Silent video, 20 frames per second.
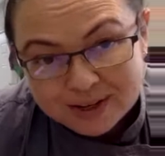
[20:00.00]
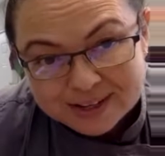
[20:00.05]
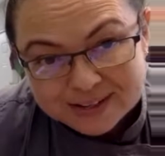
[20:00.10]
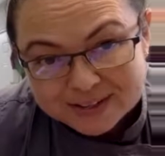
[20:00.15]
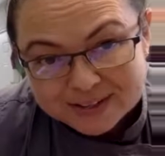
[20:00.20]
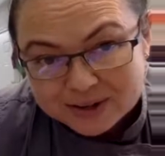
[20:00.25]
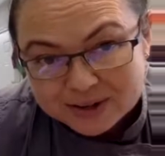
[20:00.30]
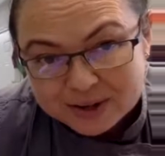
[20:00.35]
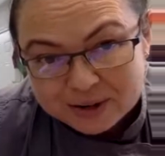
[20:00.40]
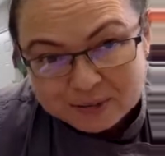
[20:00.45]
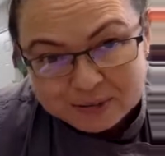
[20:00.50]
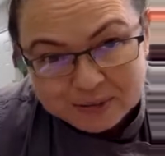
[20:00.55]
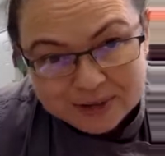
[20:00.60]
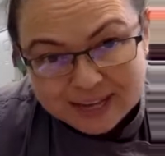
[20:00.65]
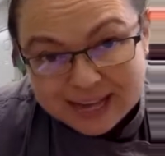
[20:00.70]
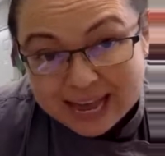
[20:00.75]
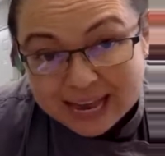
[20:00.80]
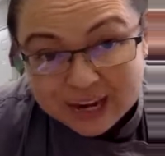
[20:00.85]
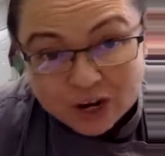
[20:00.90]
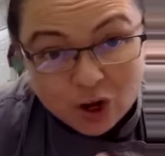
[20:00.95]
it's gonna
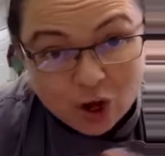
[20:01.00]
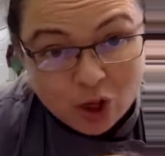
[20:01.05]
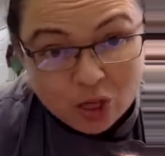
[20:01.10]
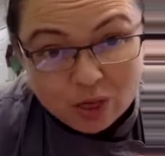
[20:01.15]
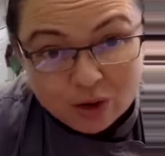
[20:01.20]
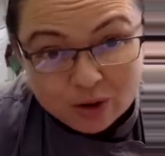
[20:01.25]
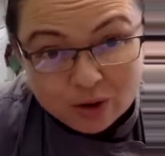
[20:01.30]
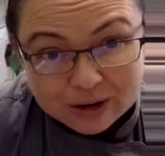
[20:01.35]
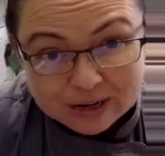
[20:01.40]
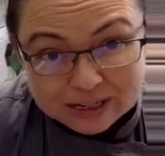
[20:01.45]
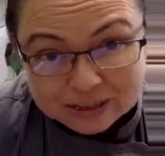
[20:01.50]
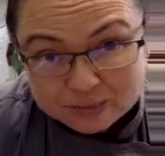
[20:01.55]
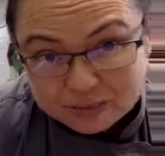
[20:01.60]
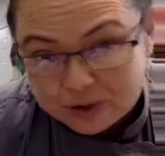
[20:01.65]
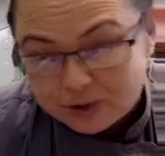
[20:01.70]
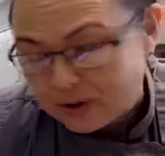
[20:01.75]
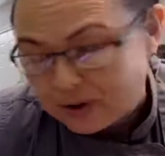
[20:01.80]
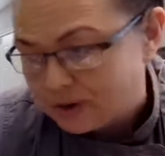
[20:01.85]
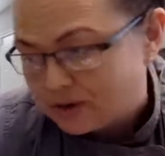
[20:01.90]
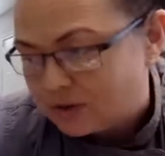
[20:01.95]
be another
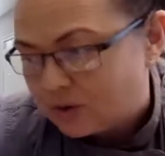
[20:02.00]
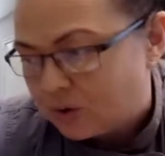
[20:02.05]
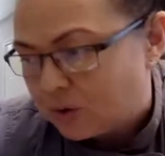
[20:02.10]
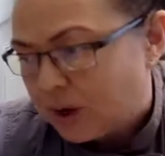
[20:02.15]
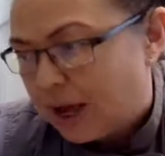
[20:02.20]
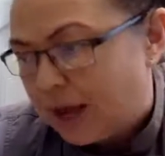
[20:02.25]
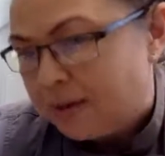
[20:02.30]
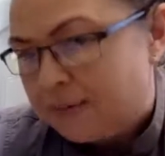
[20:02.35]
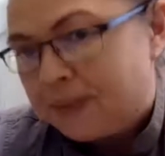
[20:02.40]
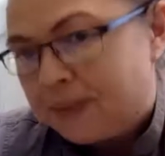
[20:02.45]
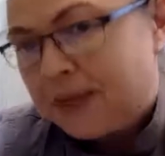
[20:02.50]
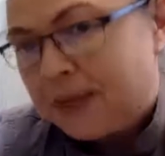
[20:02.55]
experience. Okay,